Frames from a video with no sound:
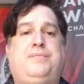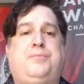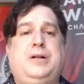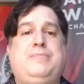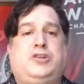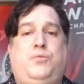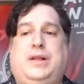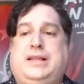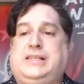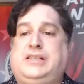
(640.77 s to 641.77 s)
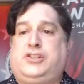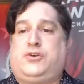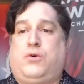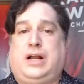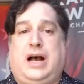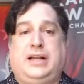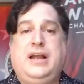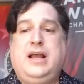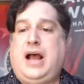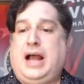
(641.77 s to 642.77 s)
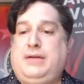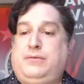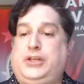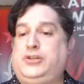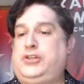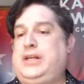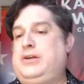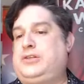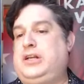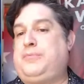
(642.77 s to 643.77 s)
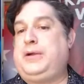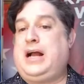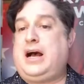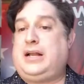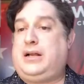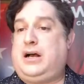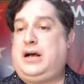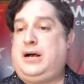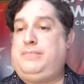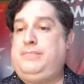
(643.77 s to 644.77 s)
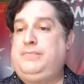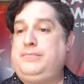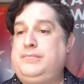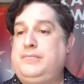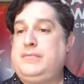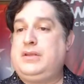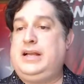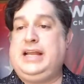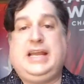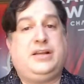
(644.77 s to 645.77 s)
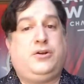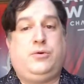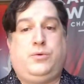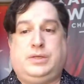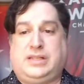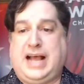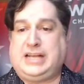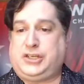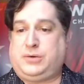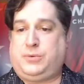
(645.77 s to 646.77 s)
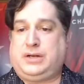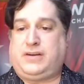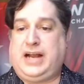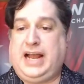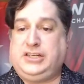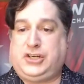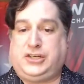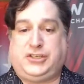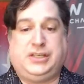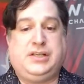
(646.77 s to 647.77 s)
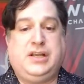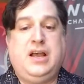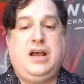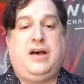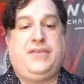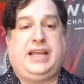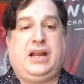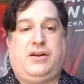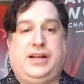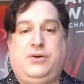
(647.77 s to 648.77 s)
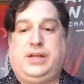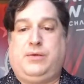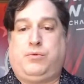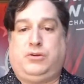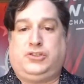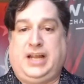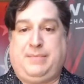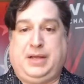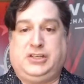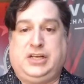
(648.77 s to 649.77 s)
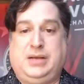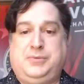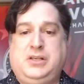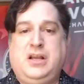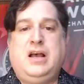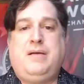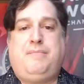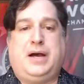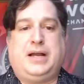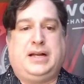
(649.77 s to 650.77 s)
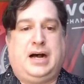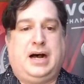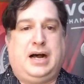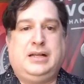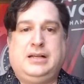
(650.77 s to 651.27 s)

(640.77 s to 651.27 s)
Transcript: pretty much what this is scored on, I was going to bring on Ian, who was last year one of our head judges of the Karaoke World Championships, but